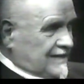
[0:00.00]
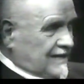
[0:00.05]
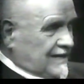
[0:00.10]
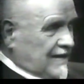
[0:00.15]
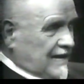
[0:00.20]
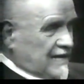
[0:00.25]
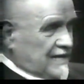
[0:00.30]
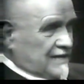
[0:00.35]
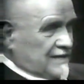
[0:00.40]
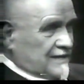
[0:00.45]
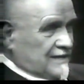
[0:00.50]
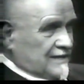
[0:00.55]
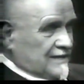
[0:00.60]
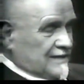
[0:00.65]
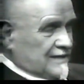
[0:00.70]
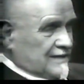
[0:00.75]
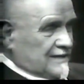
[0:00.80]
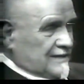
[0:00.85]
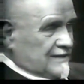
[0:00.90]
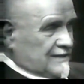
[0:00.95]
Like
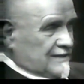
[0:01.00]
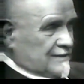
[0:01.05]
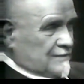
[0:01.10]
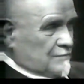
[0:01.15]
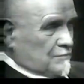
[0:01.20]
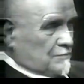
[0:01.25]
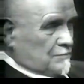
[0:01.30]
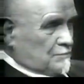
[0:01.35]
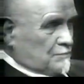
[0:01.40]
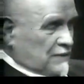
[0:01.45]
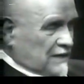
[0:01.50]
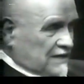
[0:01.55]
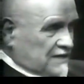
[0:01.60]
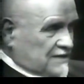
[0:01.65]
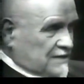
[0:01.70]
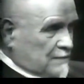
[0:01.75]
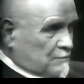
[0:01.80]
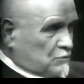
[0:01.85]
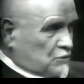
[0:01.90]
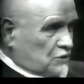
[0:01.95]

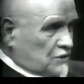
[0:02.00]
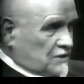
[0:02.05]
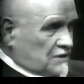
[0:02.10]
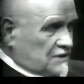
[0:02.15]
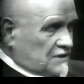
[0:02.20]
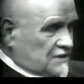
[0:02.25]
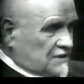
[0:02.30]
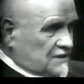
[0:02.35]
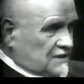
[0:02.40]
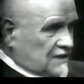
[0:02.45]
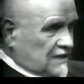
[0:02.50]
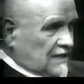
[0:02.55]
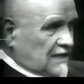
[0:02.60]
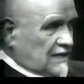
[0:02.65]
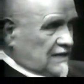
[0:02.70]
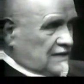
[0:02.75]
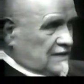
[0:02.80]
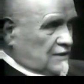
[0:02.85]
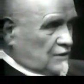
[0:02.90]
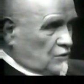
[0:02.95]
perceptions
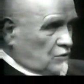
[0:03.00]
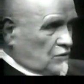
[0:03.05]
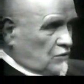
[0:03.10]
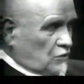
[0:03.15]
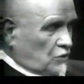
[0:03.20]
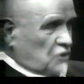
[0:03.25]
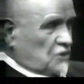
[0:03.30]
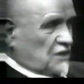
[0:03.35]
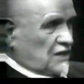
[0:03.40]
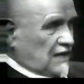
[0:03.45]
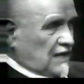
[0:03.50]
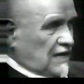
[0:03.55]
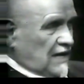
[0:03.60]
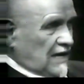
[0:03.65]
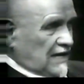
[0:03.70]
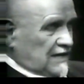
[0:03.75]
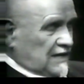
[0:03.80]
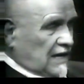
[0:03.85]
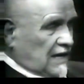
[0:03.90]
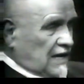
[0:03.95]
and logical
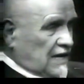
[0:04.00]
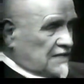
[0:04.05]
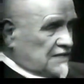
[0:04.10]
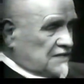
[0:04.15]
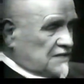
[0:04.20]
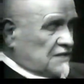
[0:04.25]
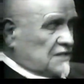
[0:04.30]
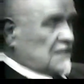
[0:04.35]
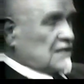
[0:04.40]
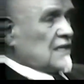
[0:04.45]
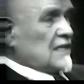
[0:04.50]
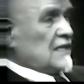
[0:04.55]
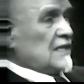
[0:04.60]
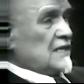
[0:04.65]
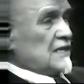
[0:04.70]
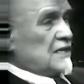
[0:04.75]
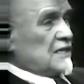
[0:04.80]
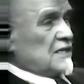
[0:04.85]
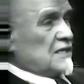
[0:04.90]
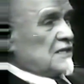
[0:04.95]
analysis
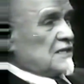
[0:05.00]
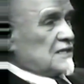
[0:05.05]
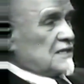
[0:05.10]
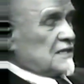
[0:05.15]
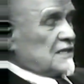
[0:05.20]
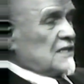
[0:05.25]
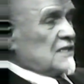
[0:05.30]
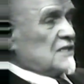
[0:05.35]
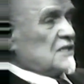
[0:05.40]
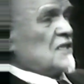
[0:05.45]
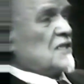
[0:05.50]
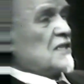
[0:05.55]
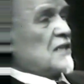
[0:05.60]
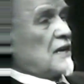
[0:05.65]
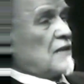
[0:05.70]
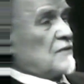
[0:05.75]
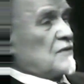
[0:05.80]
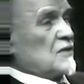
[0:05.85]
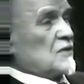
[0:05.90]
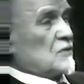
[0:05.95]
is in the
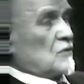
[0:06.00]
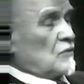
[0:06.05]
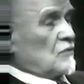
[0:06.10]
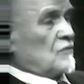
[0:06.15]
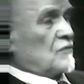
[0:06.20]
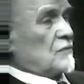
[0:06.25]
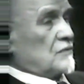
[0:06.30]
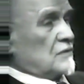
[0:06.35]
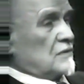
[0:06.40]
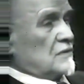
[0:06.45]
service of